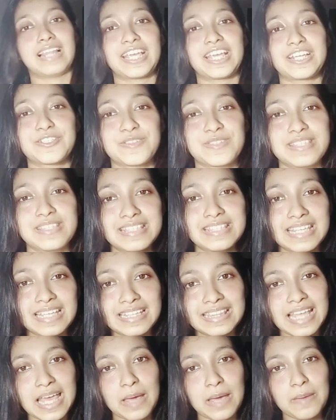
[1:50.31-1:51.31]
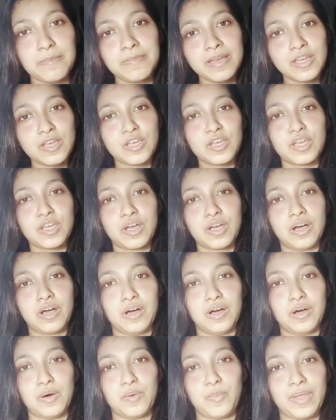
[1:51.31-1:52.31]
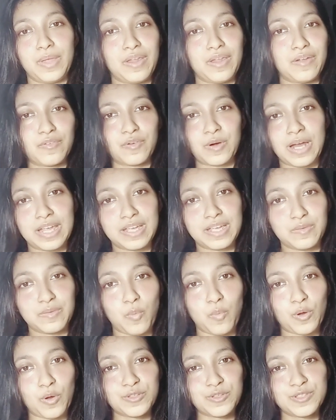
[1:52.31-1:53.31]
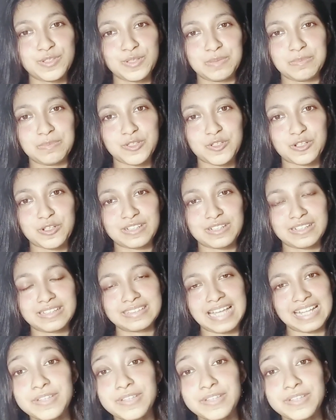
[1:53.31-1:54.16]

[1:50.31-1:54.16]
I like to stick them wherever I want to in my journal.